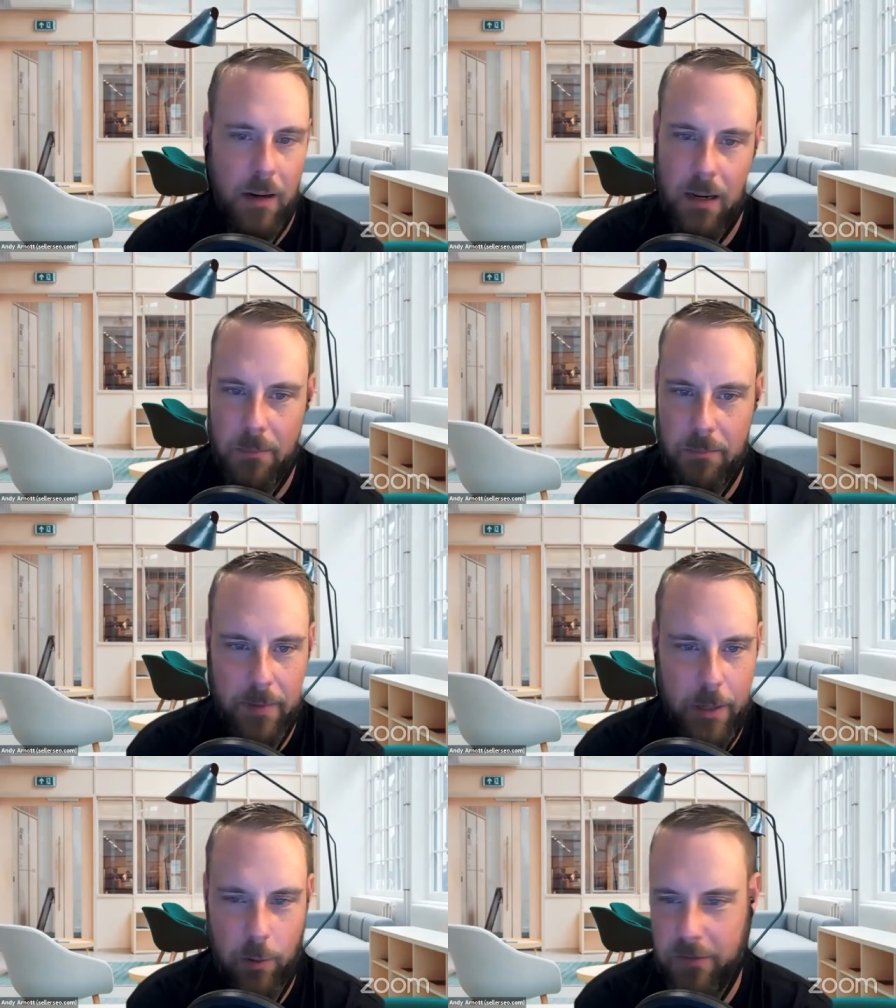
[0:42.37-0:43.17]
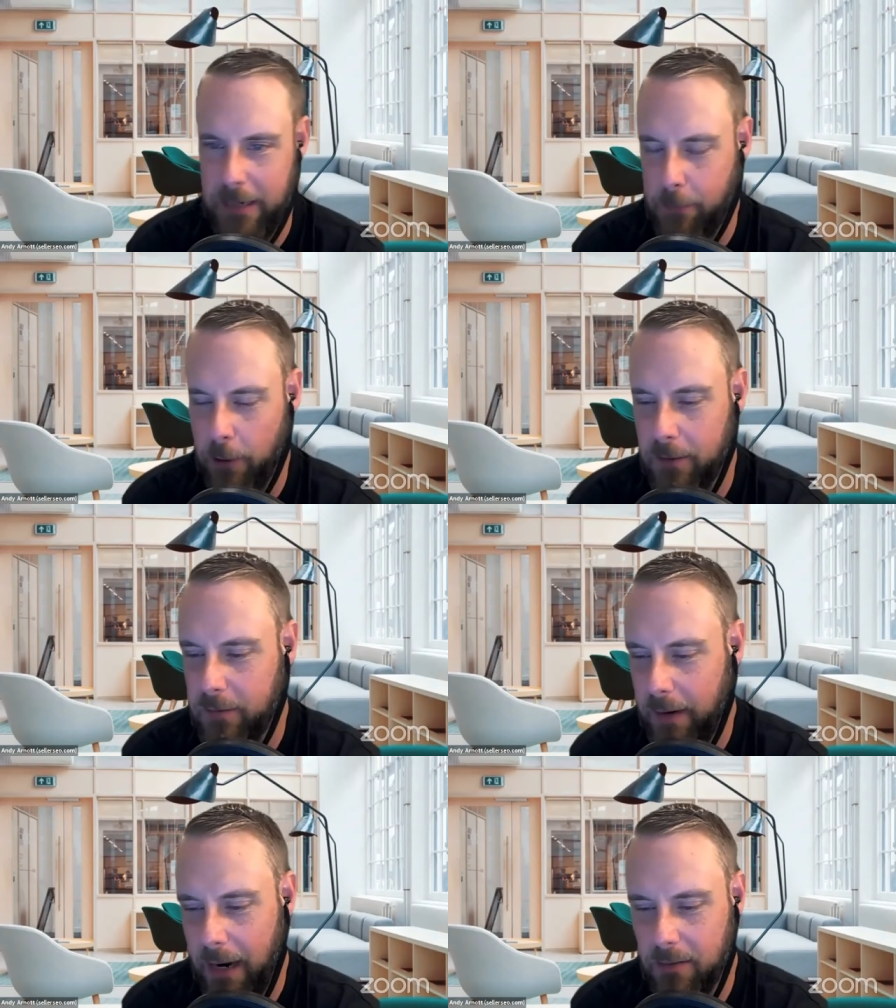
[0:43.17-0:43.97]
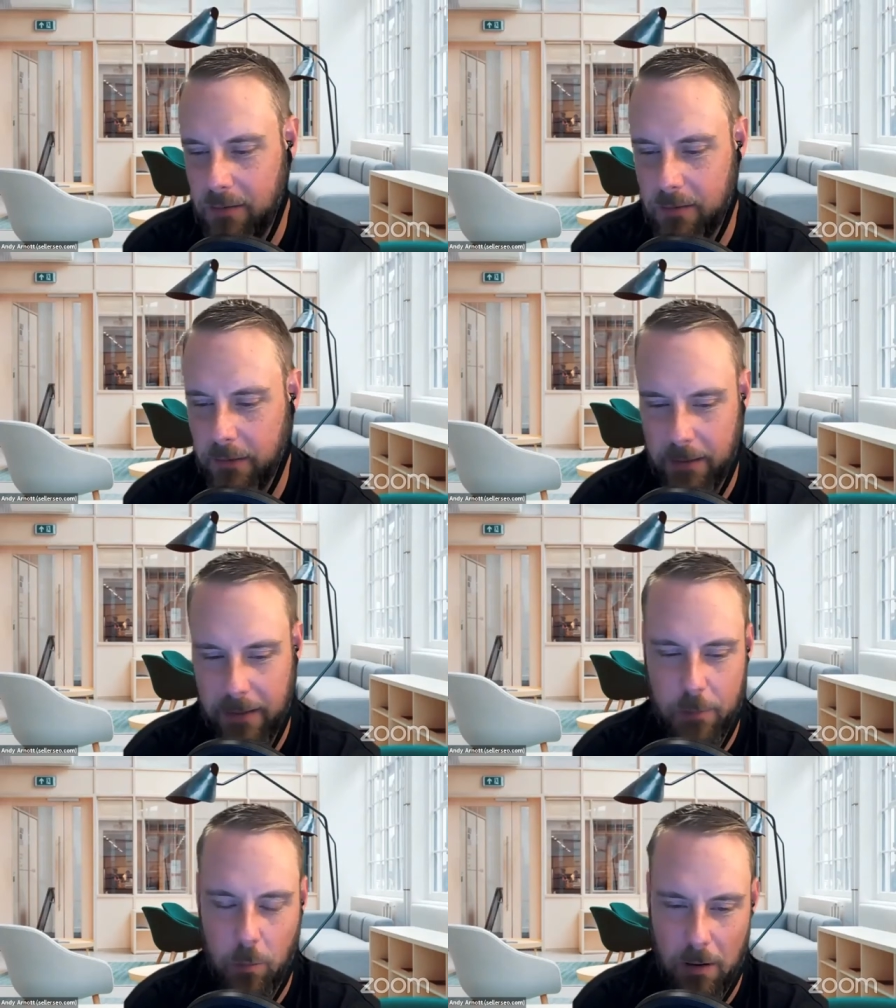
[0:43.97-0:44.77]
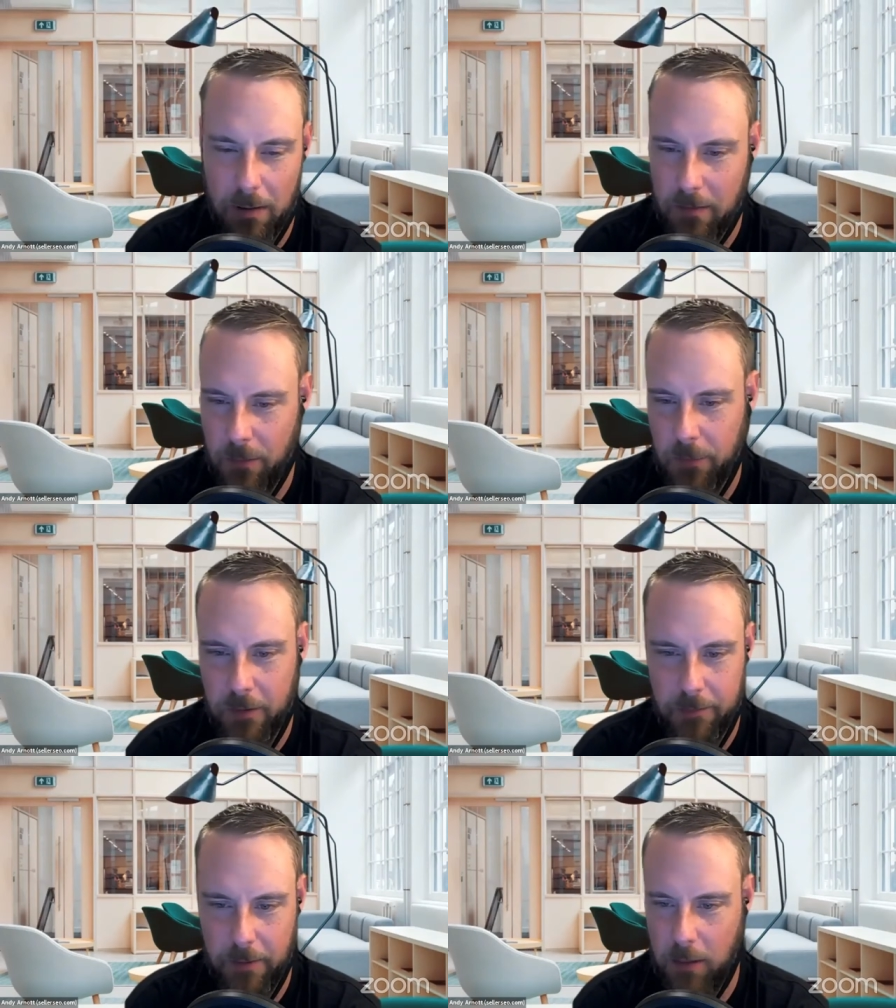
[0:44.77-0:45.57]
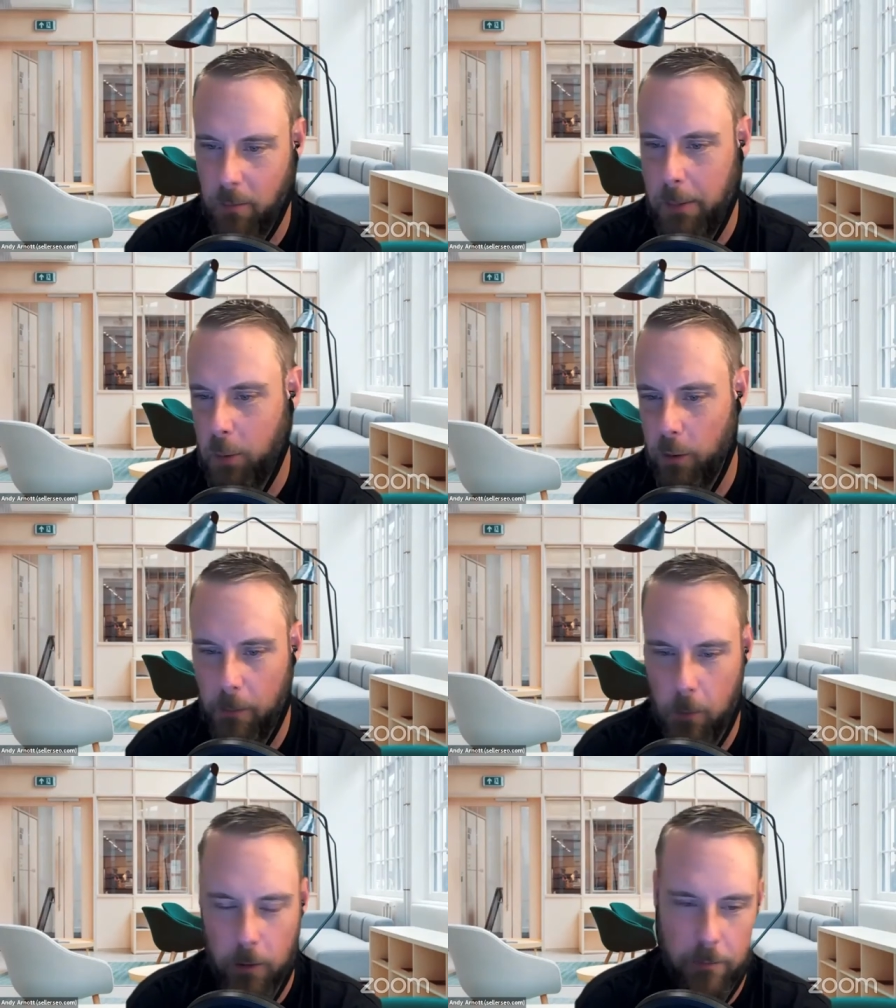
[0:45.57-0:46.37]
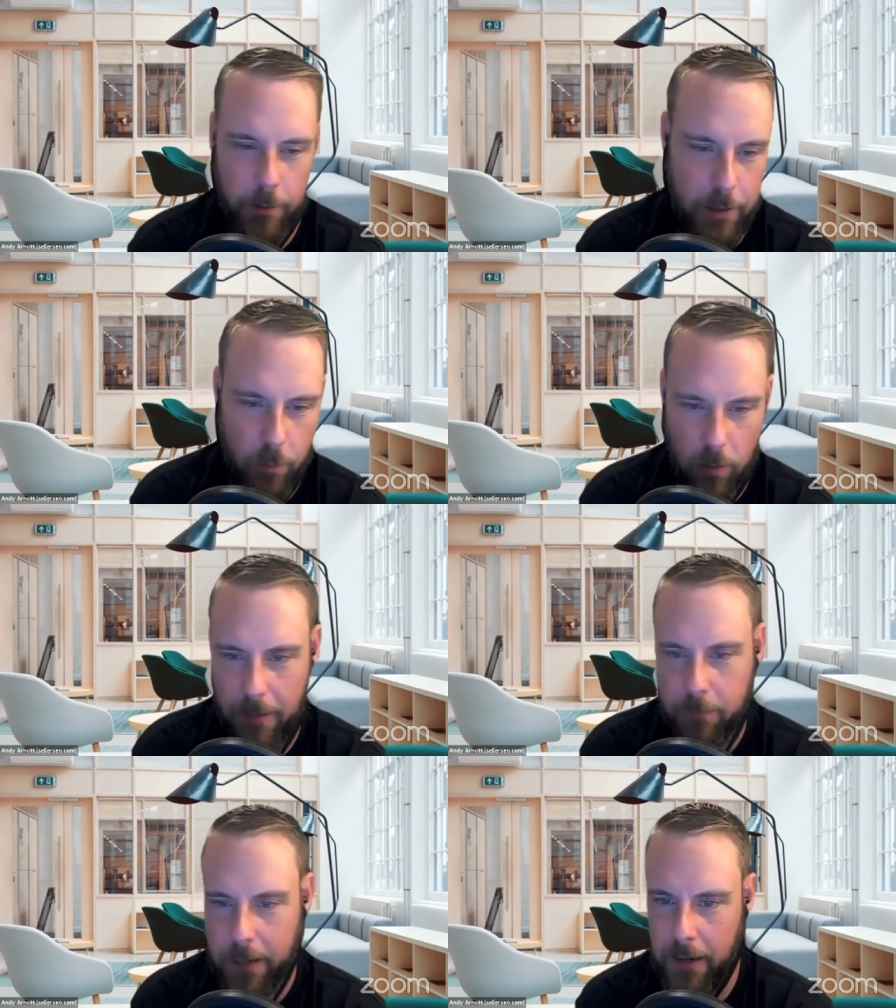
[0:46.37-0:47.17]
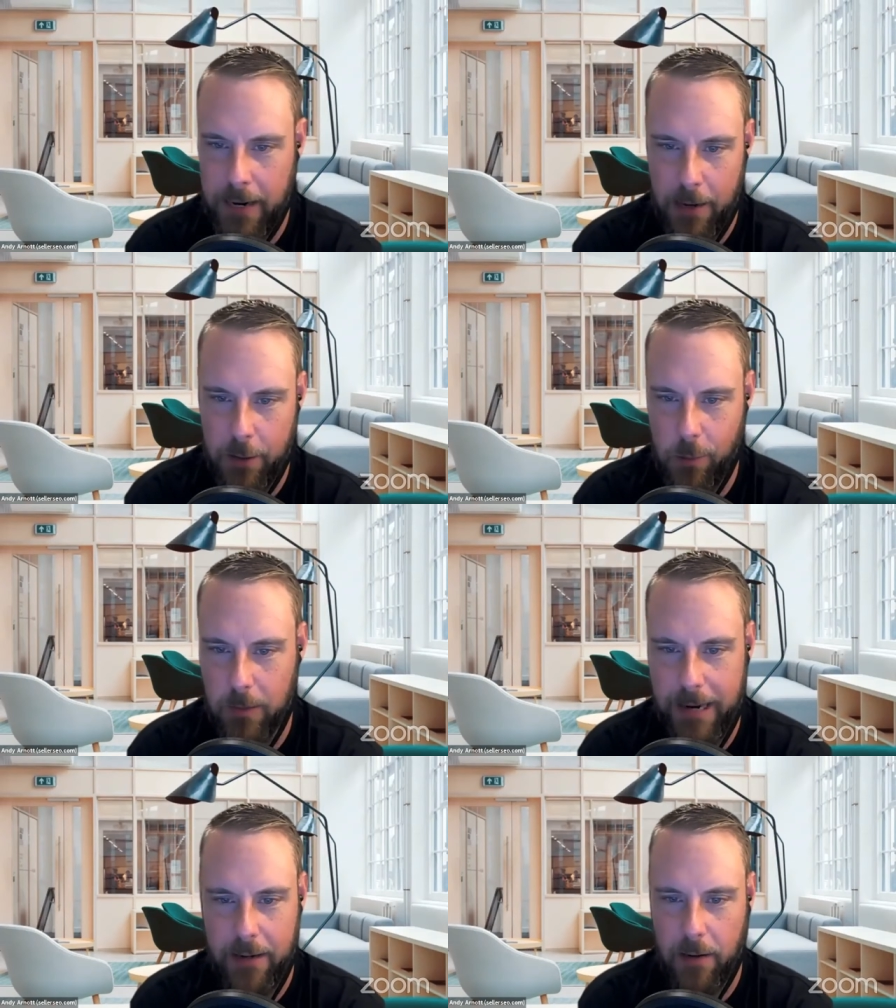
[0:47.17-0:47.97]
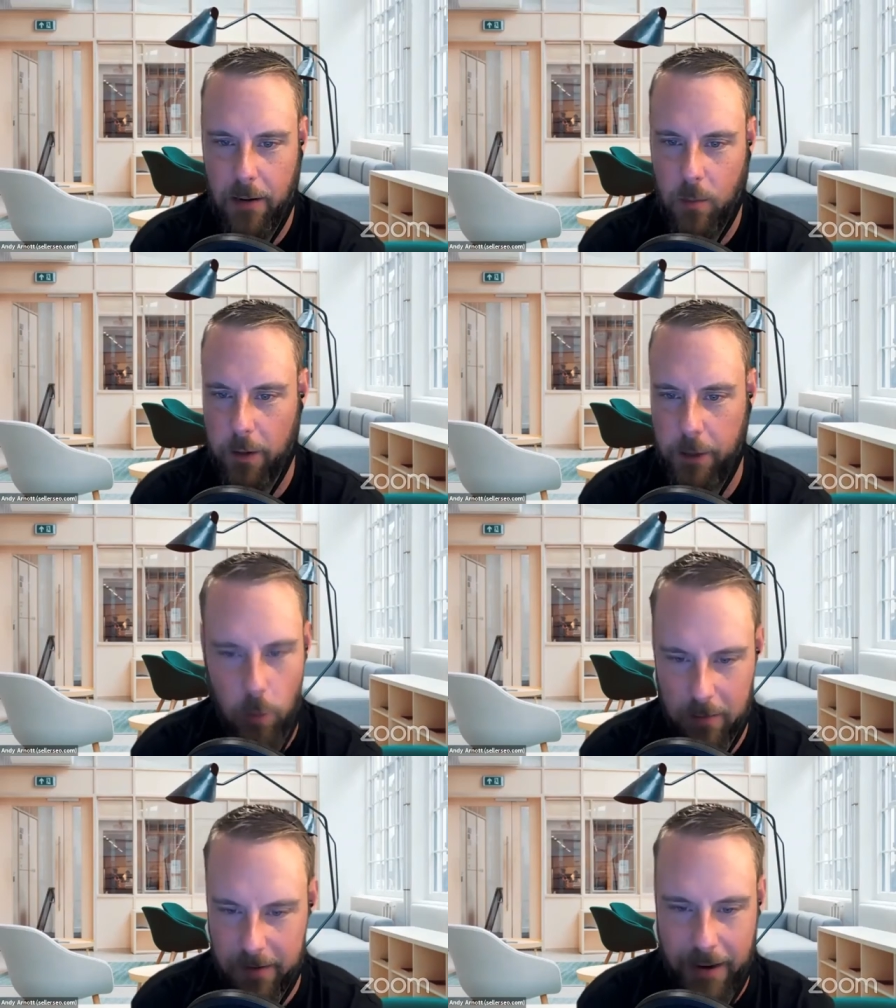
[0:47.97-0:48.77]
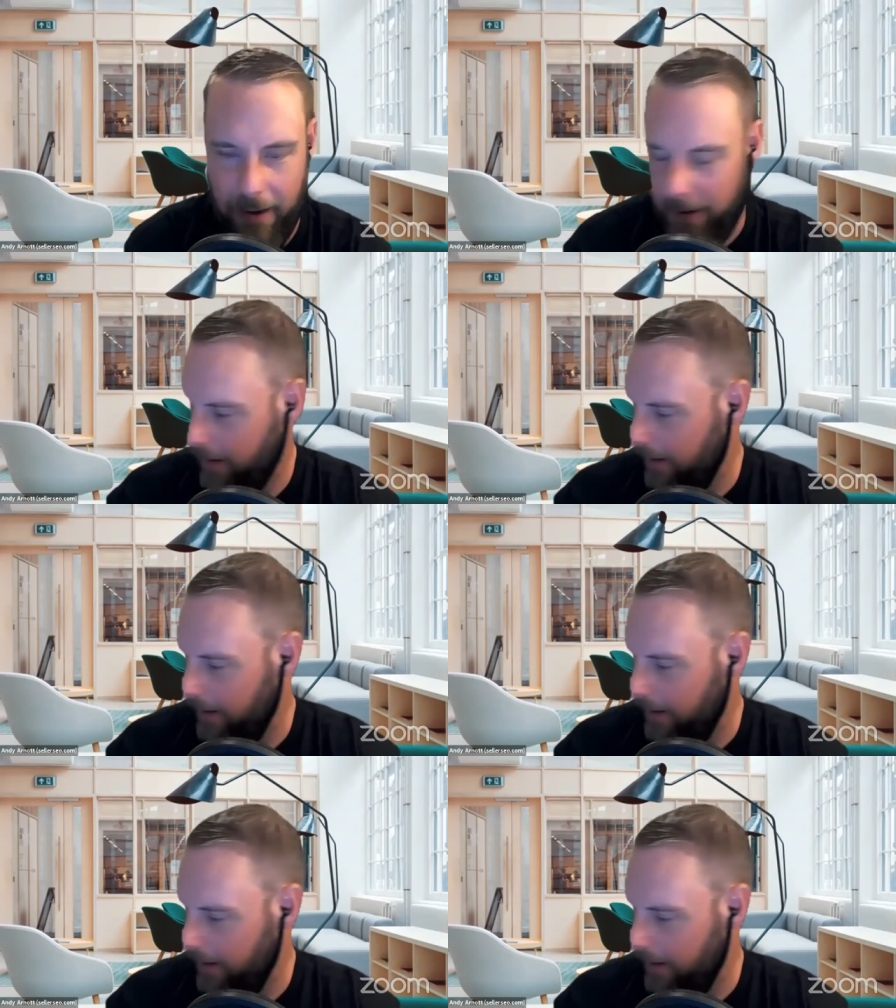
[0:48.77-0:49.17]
Um, go as deep or as as little as you want in terms of you know maybe where you're born, where you grew up, kind of how you landed on where you are today.